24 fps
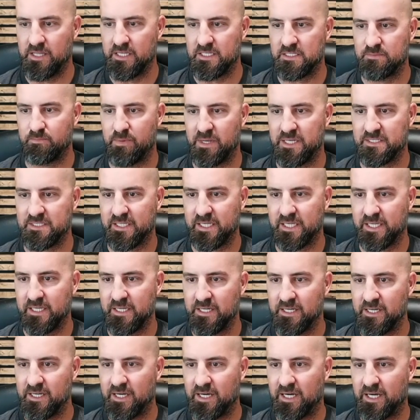it's basically
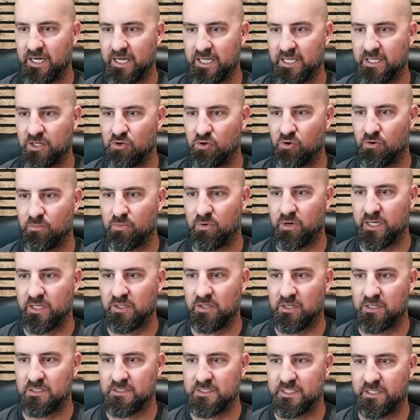uh, incorporating
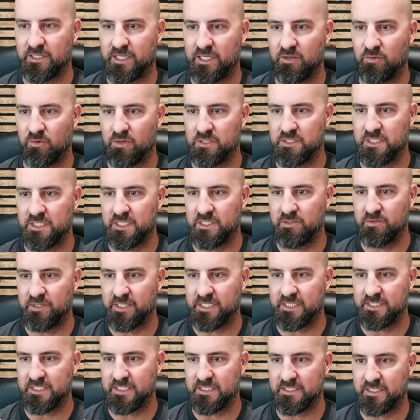long tail keywords into
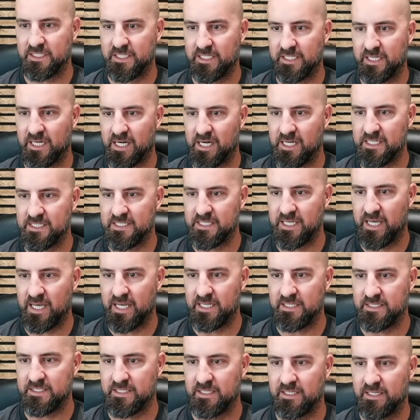existing
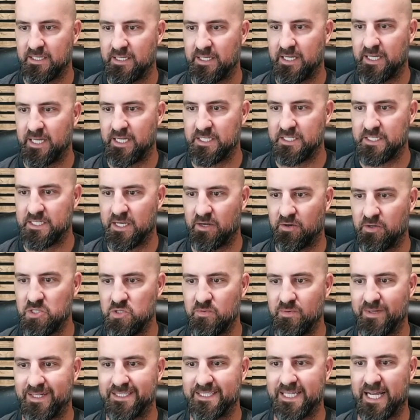content and telling
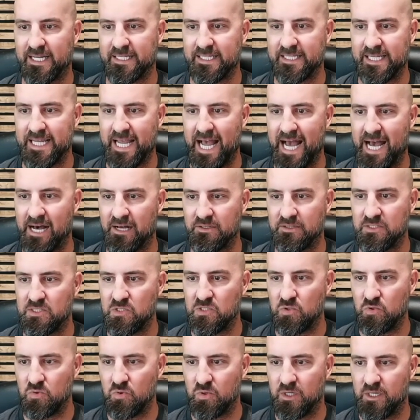you exactly how
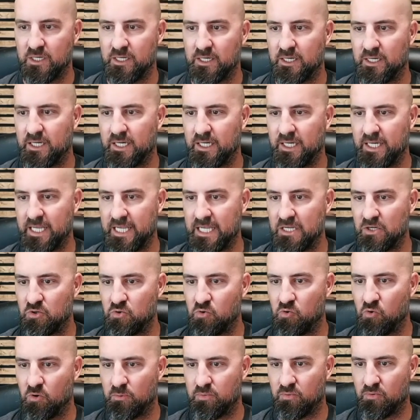to uh,
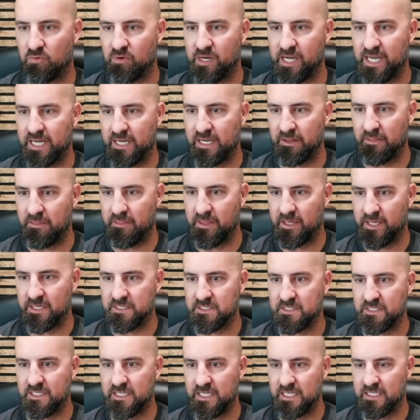incorporate
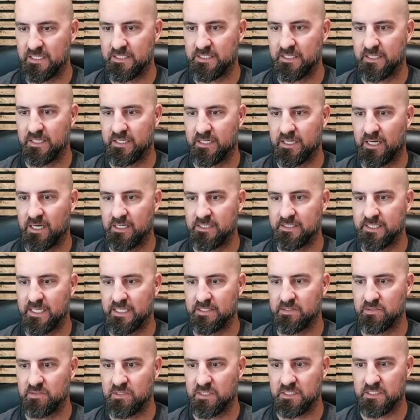this into the
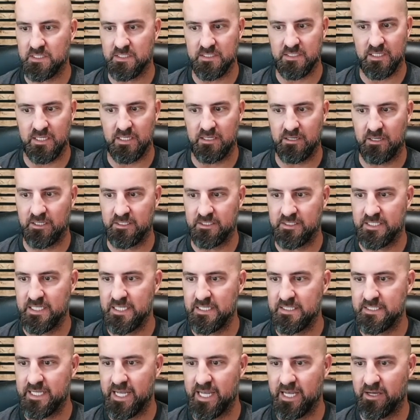content. So this is a, a
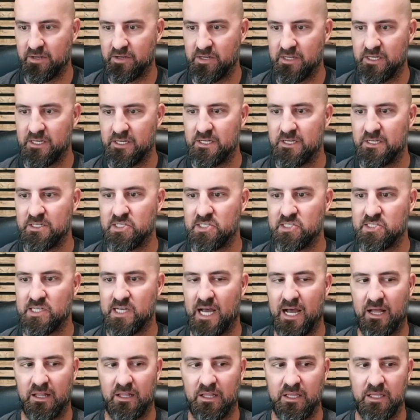detailed,
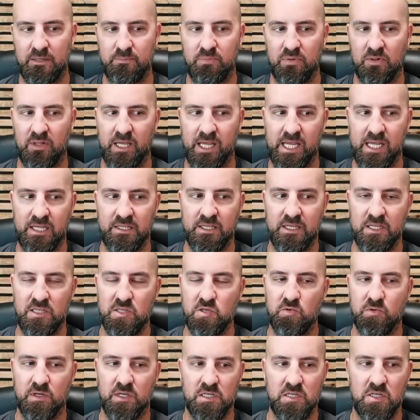solid plan that
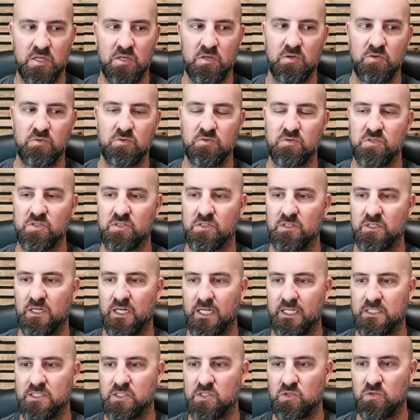you can use
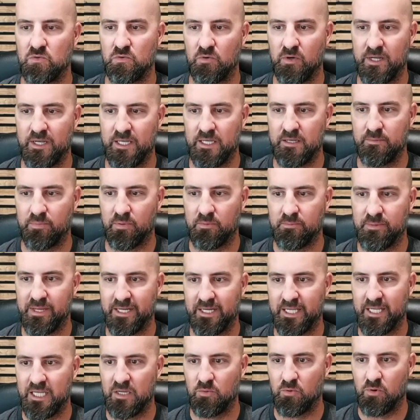uh, to
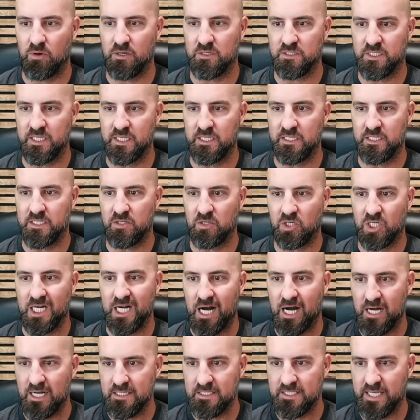implement keywords into your
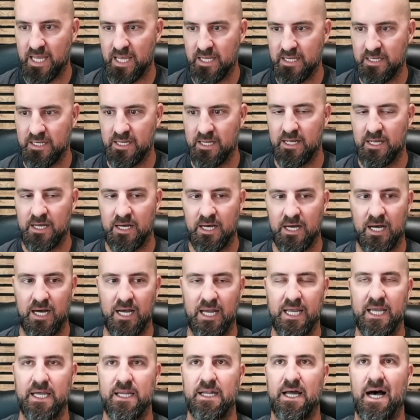content uh,
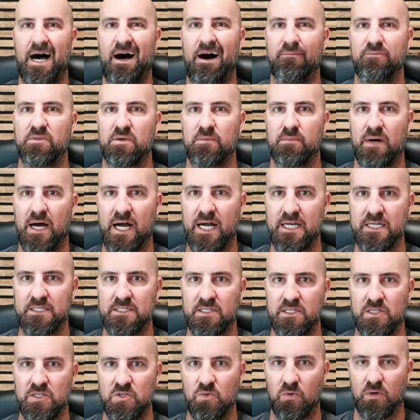and
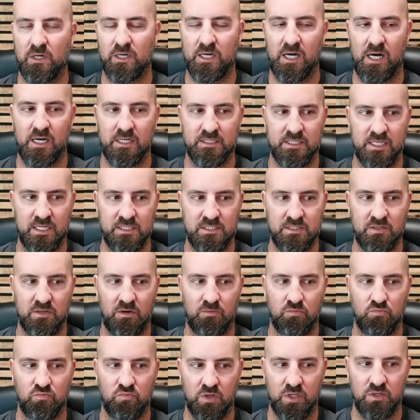optimize your content. So
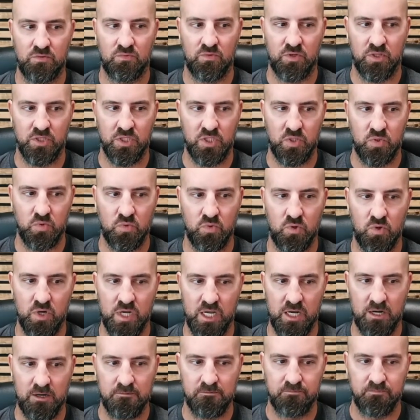really, really cool
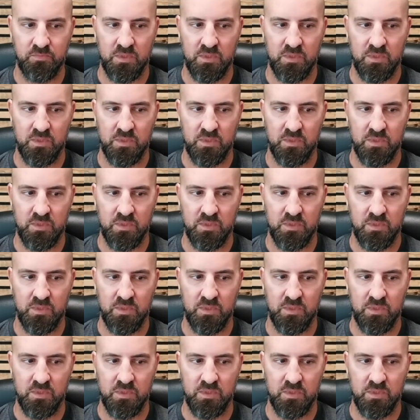here.